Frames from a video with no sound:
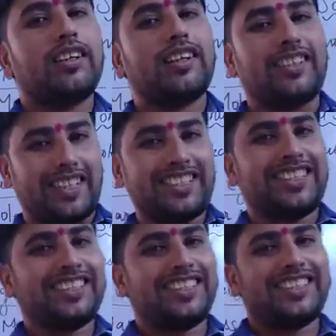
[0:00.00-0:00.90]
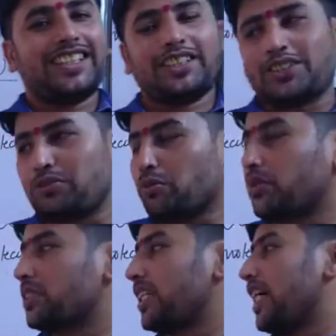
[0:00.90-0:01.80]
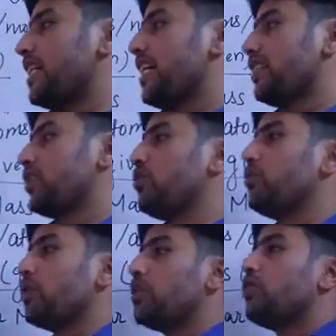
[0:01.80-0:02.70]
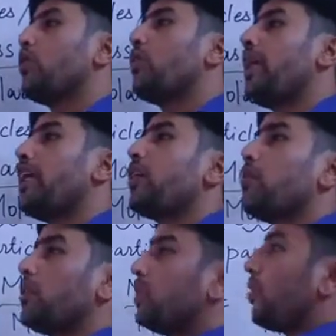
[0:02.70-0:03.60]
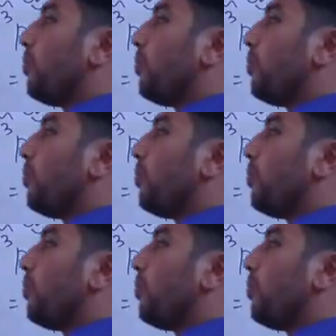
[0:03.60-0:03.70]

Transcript: Right? The two questions I had asked you, what is your weight and what is your